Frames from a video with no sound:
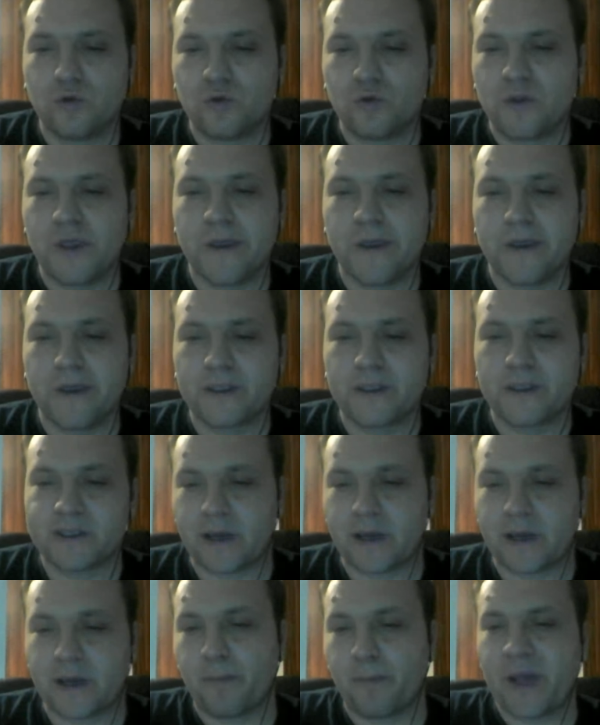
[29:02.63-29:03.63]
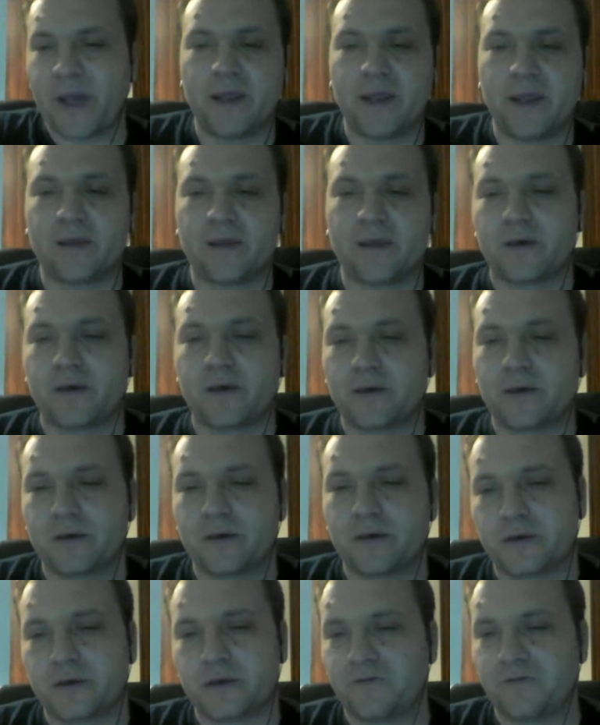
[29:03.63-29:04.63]
do you think it's a compelling
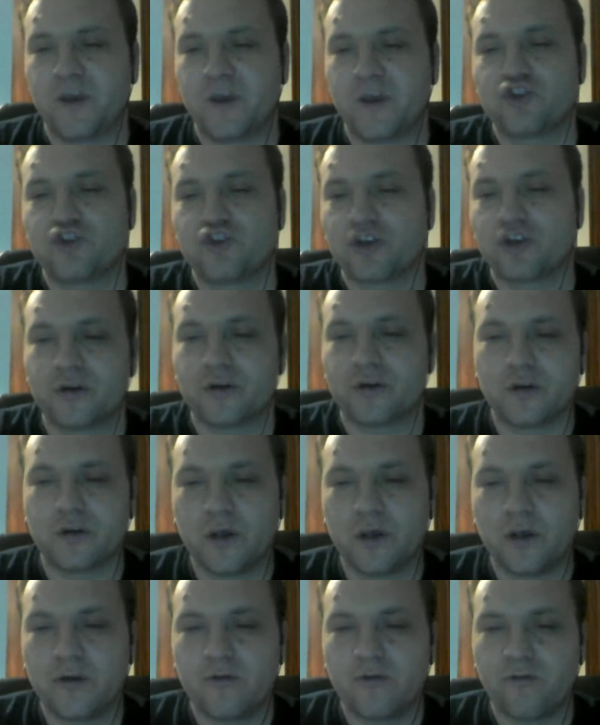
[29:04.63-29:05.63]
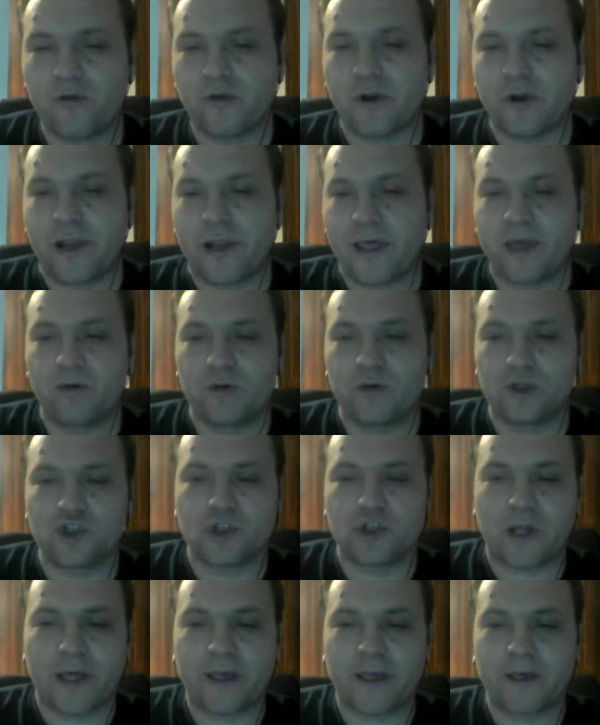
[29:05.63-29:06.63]
feature for a
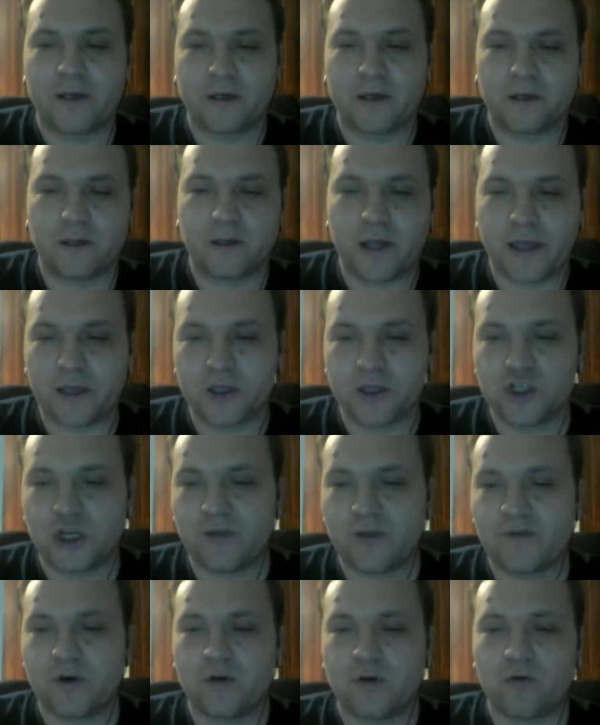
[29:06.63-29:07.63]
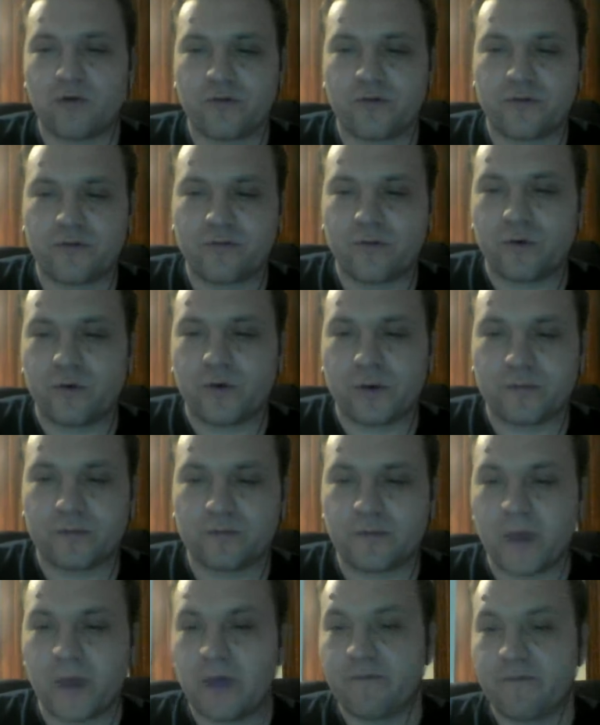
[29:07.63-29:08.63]
language like like Java or, or
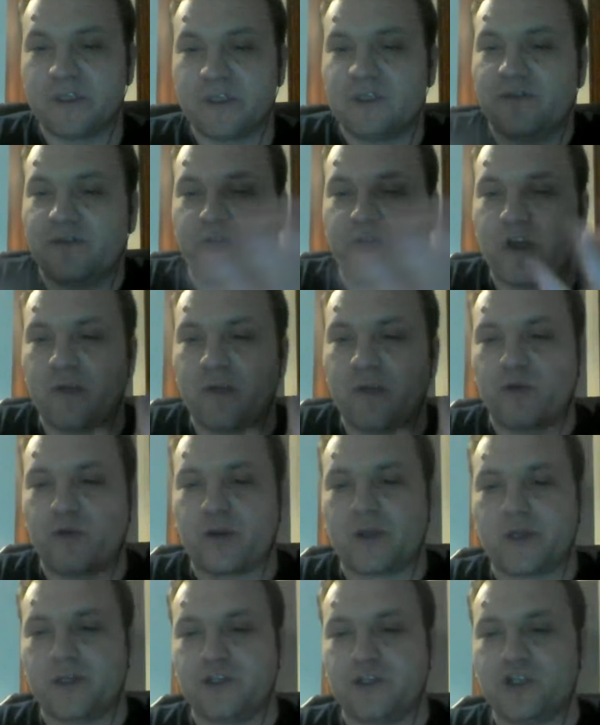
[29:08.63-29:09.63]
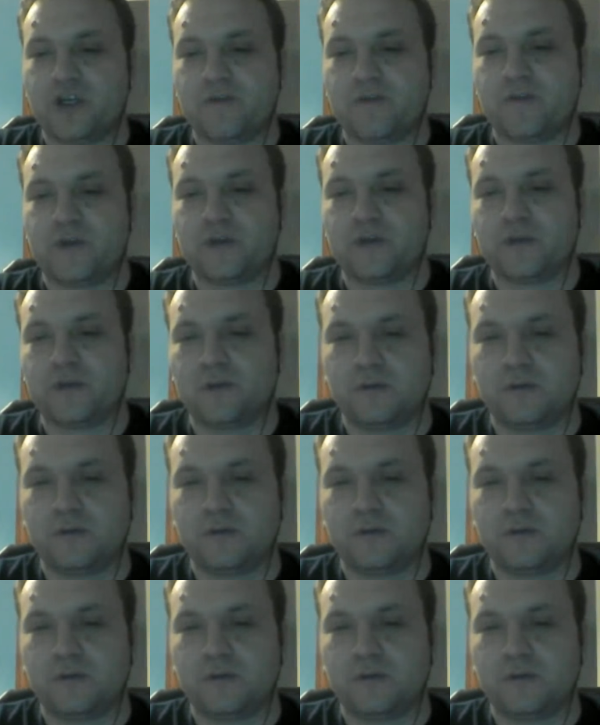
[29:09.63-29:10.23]
M V C framework in Java?